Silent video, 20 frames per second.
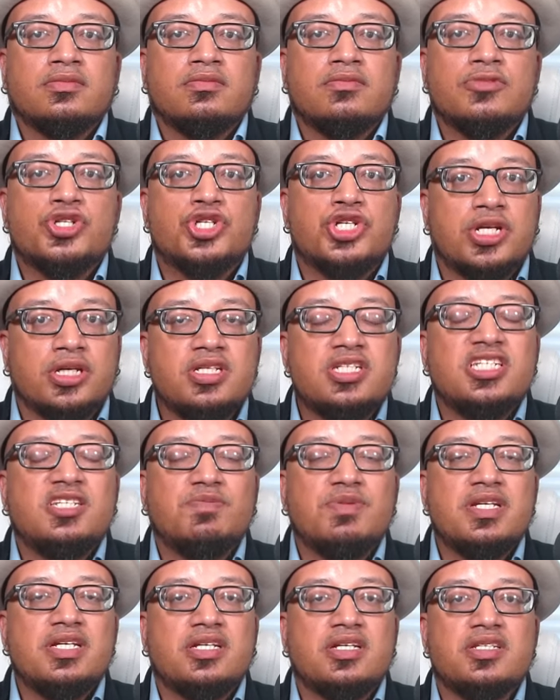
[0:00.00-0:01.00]
Just
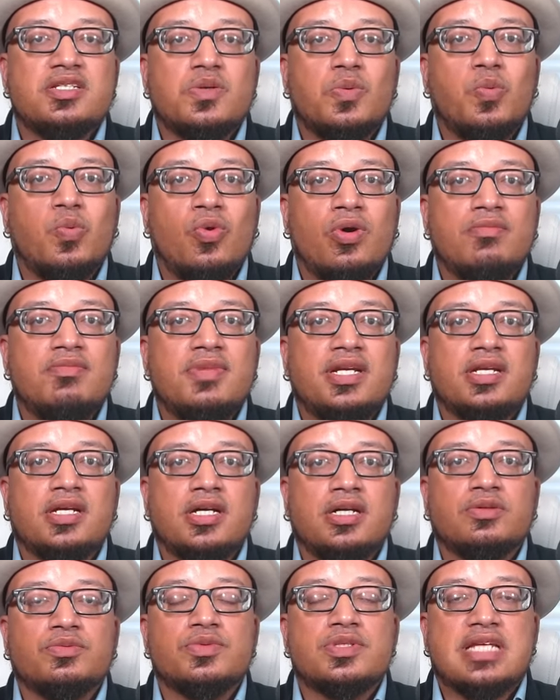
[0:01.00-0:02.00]
because a woman
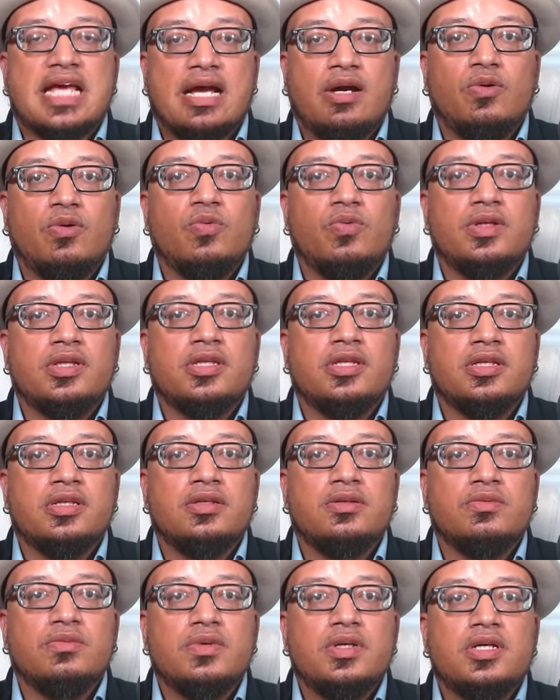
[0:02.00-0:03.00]
goes out with
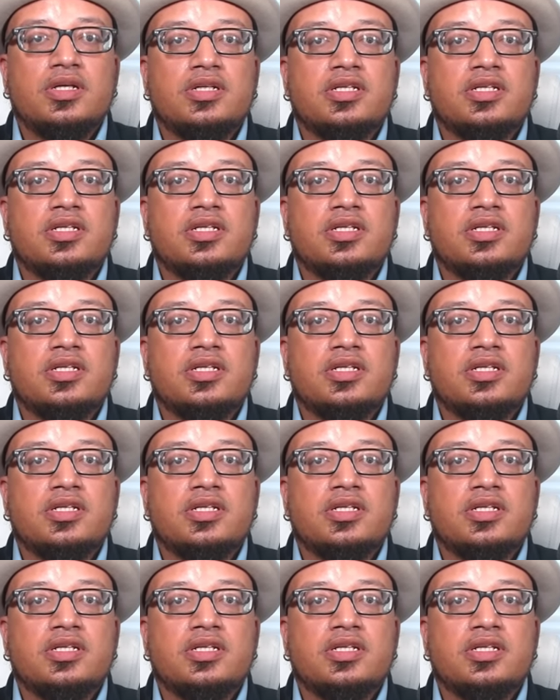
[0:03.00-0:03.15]
you